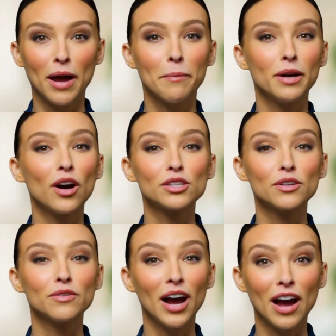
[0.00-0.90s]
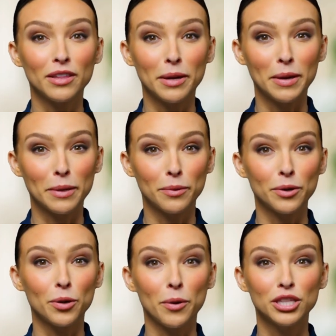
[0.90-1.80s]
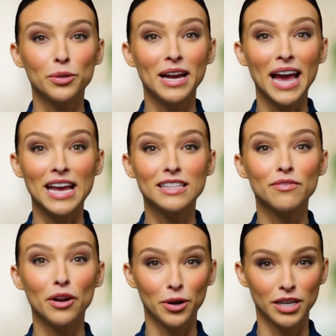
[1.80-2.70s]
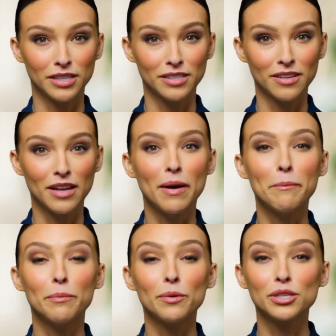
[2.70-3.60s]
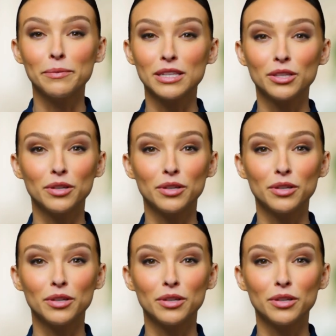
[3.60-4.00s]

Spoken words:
but also for healthy people who want to enhance focus, boost mental